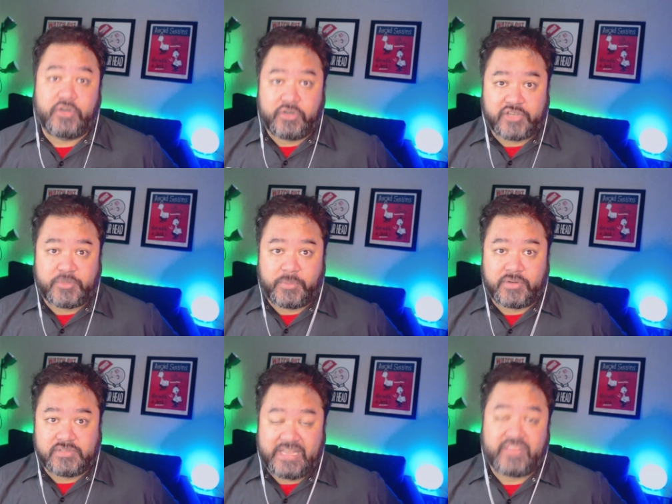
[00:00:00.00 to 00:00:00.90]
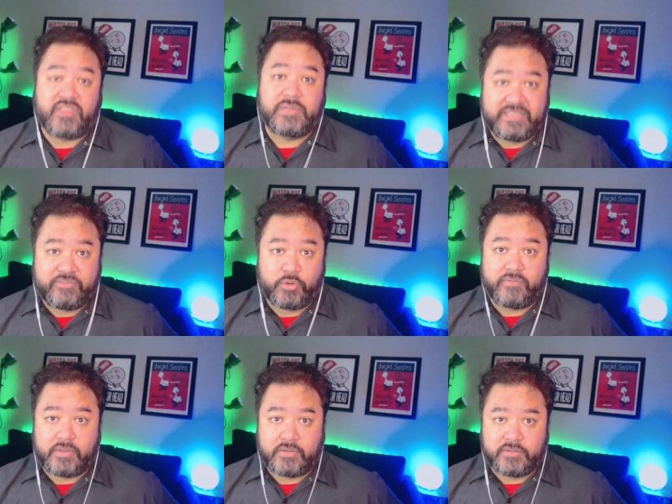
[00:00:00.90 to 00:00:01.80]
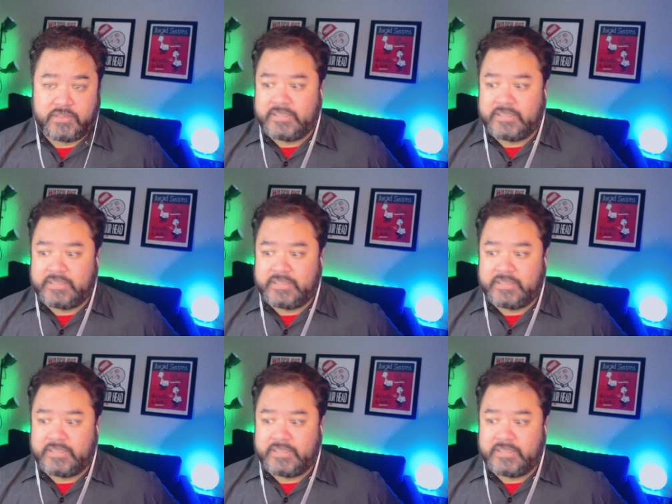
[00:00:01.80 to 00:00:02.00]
customers to get them to leave your reviews.